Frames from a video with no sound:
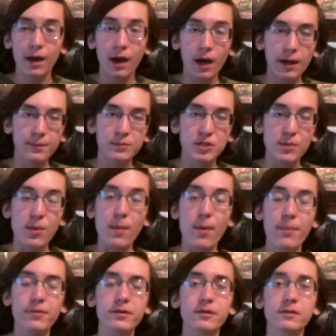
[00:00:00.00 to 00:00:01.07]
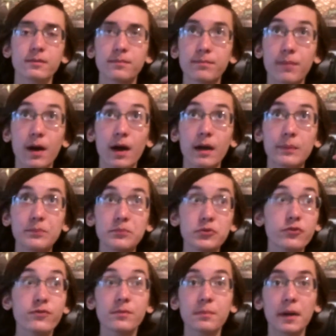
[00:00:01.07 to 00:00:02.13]
I'm Chimo Papaka. By
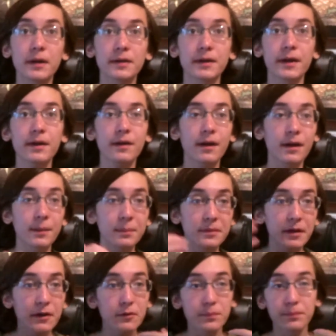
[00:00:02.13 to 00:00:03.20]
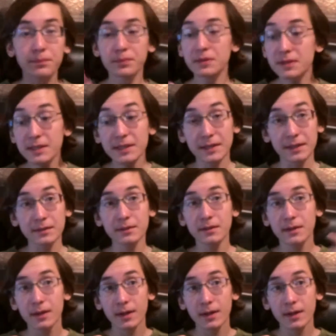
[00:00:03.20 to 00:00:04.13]
moving my cat, I am now bleeding,